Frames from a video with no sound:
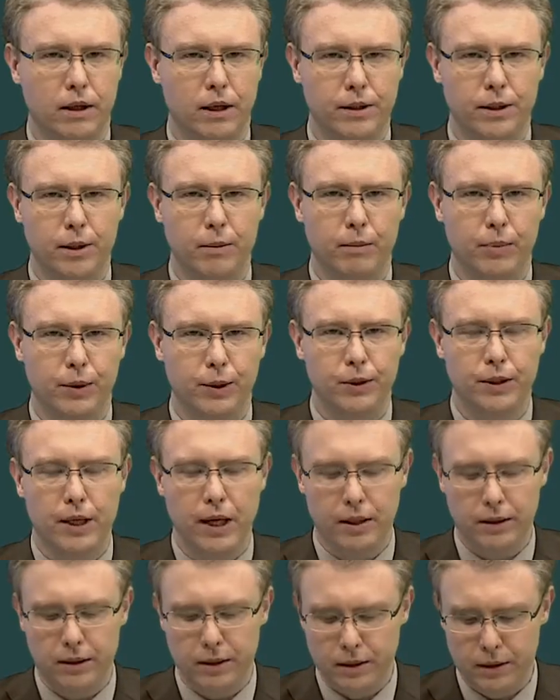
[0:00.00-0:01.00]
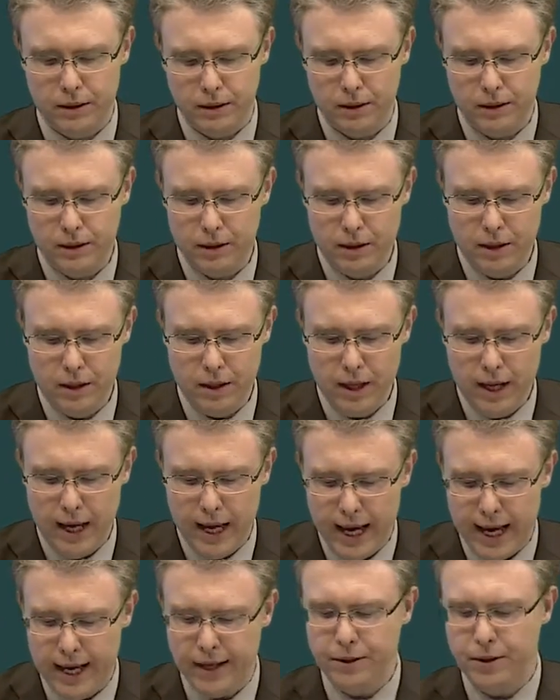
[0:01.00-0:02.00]
a simple sentence.
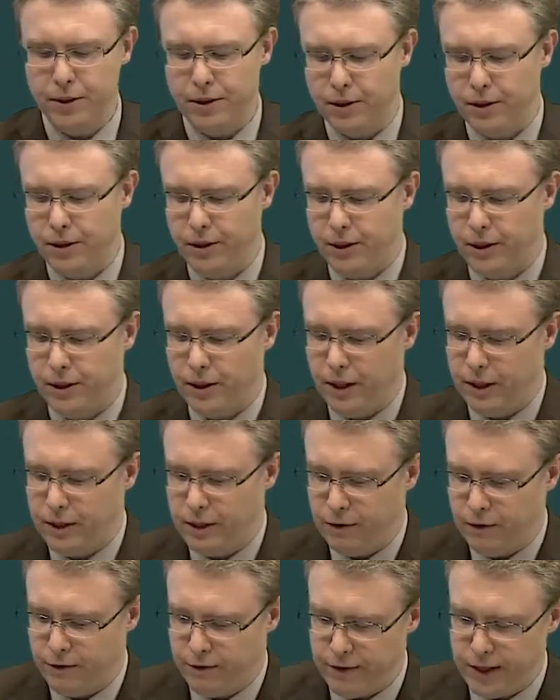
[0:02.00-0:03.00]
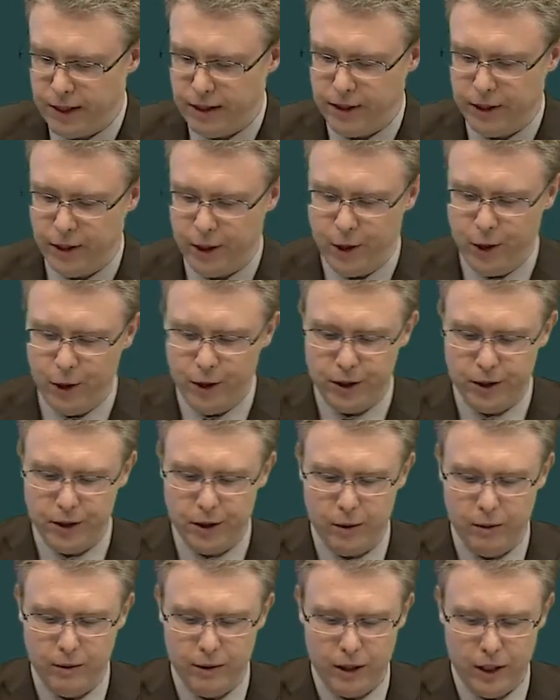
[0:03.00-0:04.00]
Intersearch is investing huge
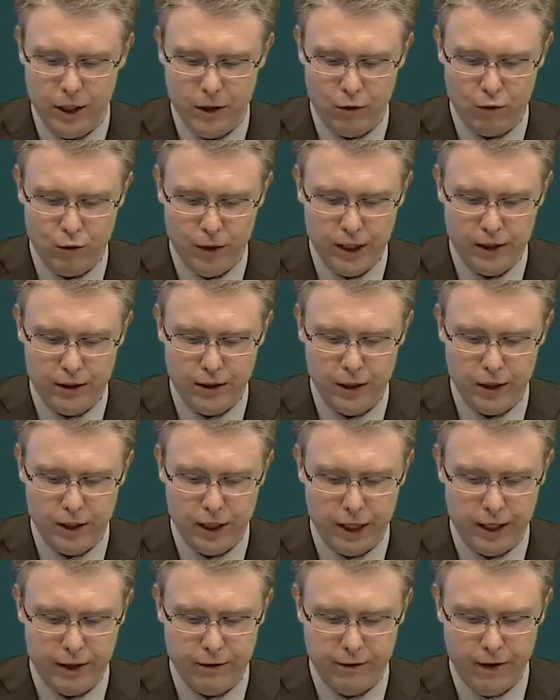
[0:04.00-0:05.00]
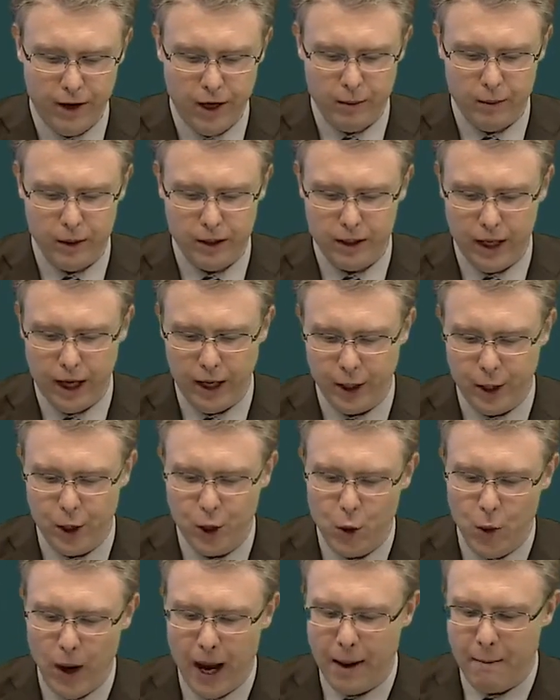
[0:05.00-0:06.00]
sums in research and development and
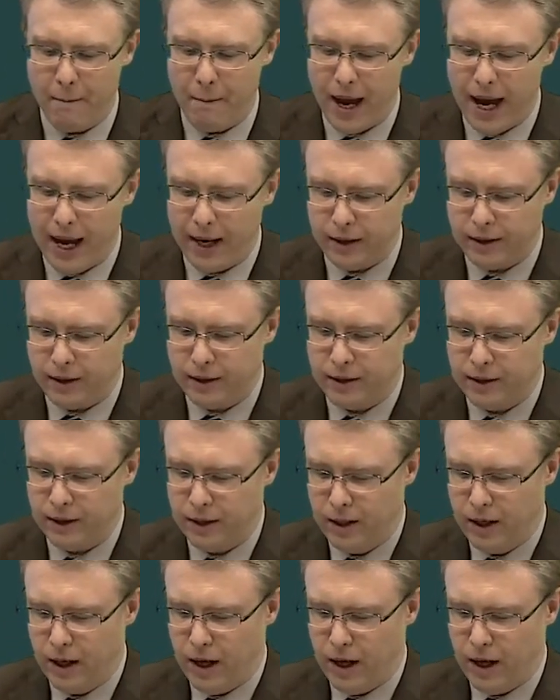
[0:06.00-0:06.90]
QMX